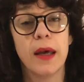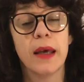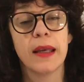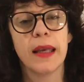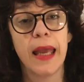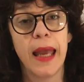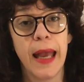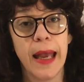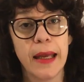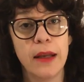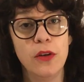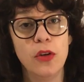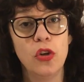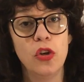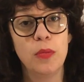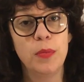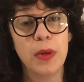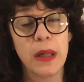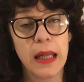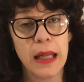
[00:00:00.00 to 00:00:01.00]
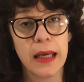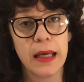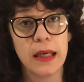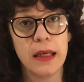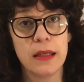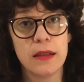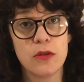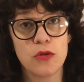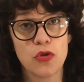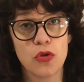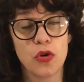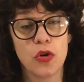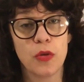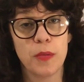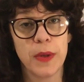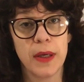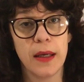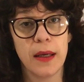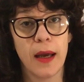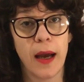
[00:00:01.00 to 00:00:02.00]
Can you please draw
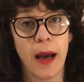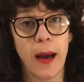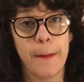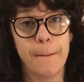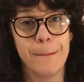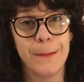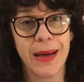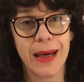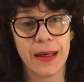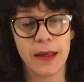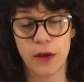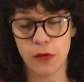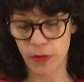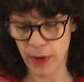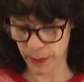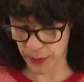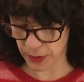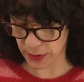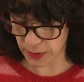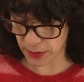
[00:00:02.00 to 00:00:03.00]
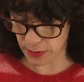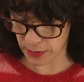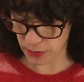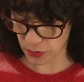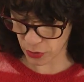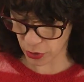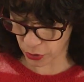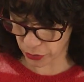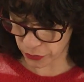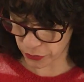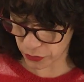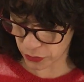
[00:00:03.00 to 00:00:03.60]
me a bunny rabbit? Go.